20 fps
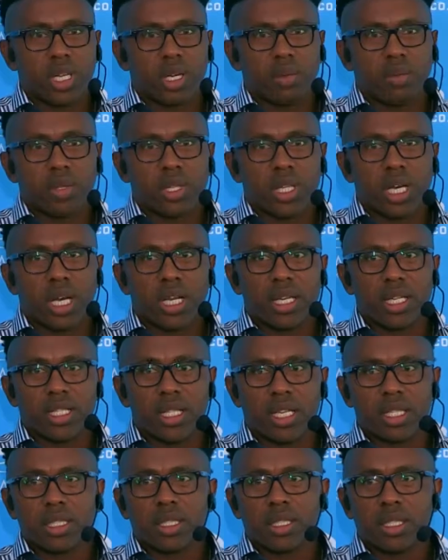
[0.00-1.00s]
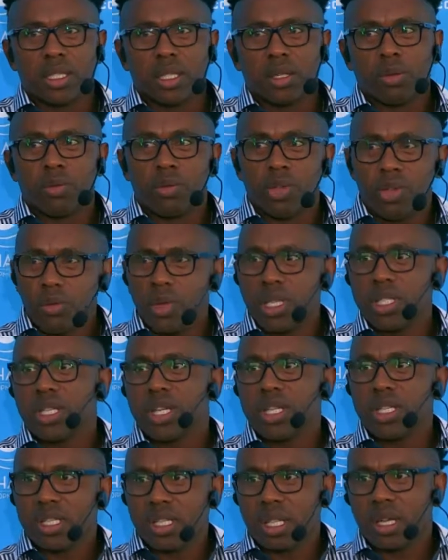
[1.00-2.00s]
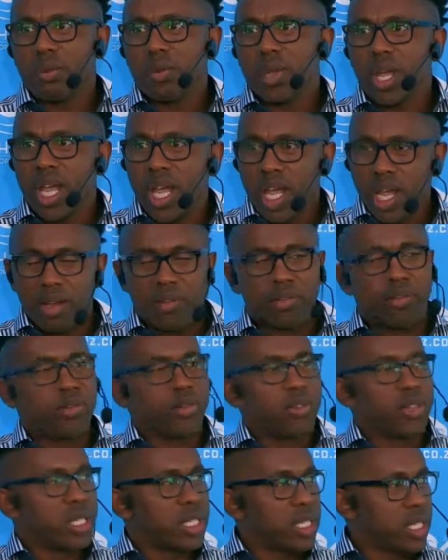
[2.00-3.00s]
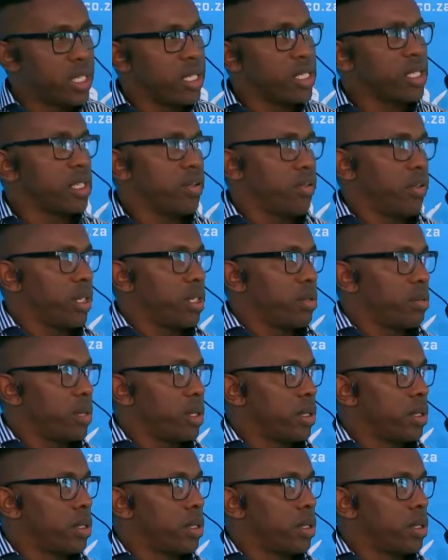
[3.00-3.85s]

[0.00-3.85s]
up in the IDZ, we must then say we have the skills available,